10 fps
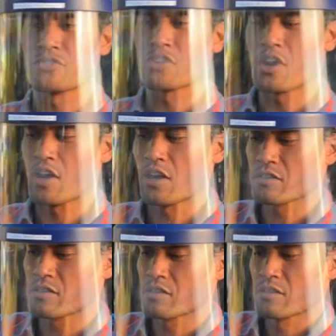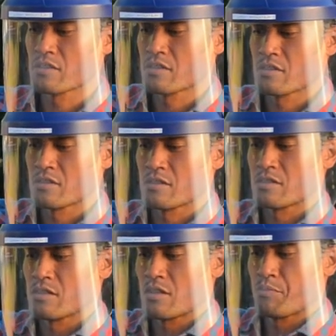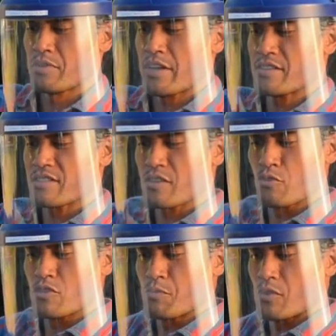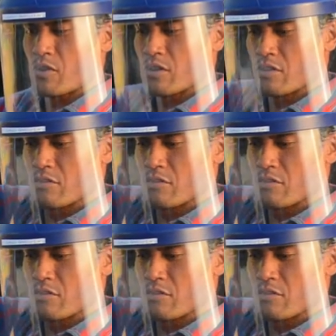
your tongs and place the crucible